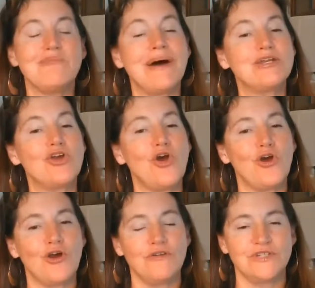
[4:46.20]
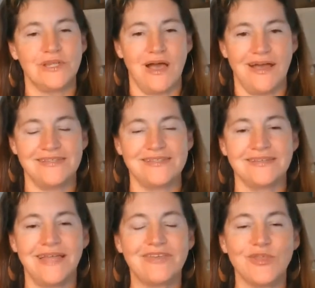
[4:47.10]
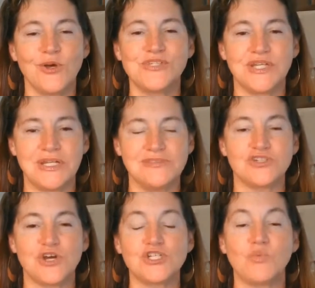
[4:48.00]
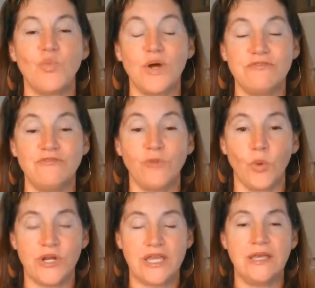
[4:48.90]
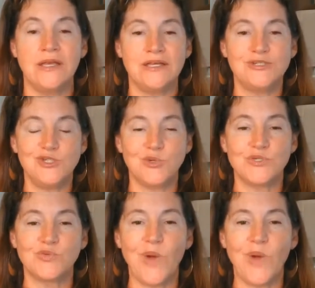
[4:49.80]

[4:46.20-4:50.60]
but curved lines, like those in Construction 140, do as